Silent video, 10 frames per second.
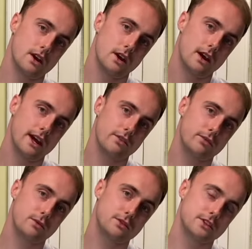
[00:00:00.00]
If we
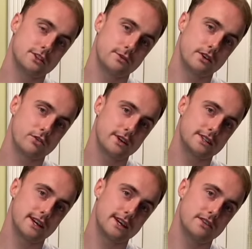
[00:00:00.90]
wanted to increase
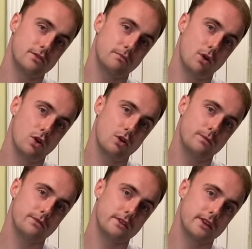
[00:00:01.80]
it even more,
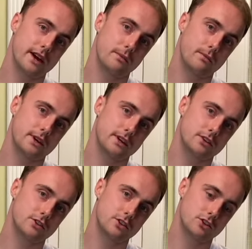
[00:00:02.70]
then we can
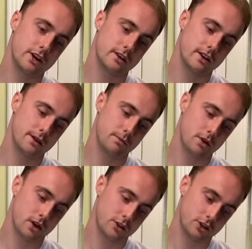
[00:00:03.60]
just gently put
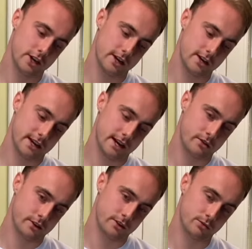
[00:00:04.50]
our chin
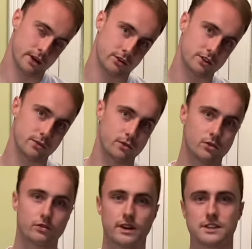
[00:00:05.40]
down as well. So we're
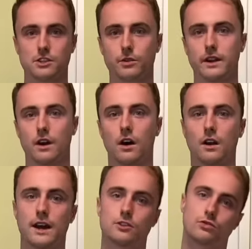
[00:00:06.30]
already doing our
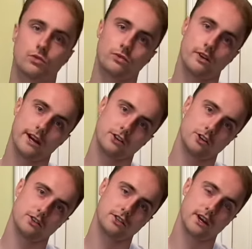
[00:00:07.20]
lateral
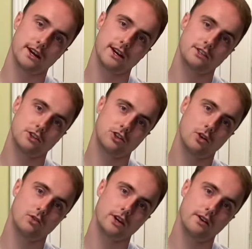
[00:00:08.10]
flexion, so ear to
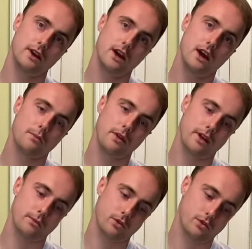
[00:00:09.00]
shoulder, but
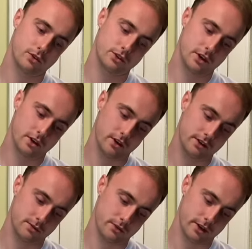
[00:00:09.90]
then we're also going
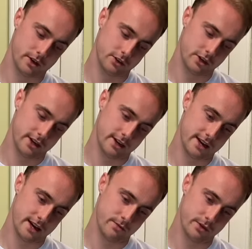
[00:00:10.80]
to bring our chin
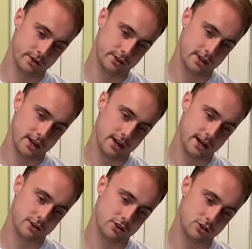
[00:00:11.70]
downwards,
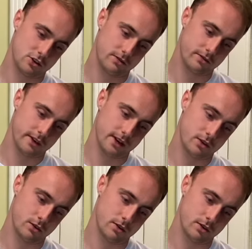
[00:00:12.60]
and you should feel